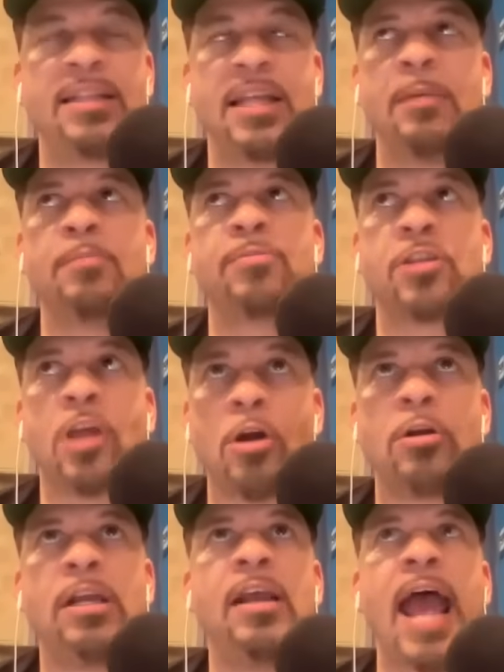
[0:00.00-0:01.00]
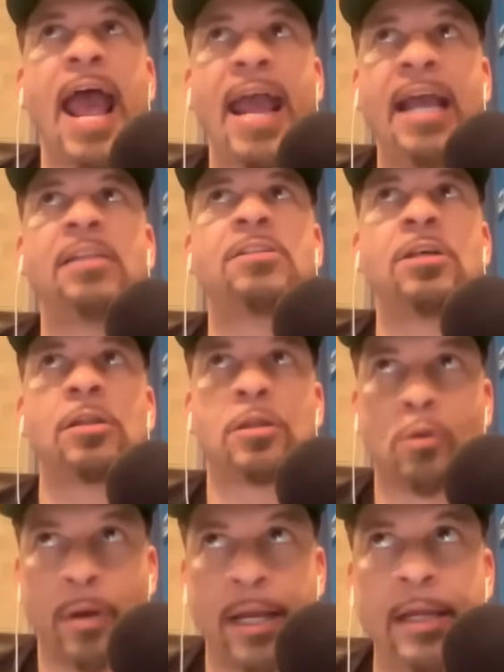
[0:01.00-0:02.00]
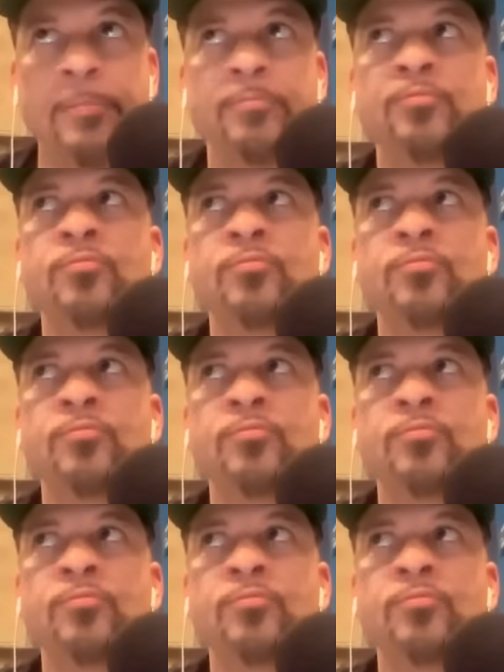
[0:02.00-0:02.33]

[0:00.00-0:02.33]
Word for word: them thirty-eight to three,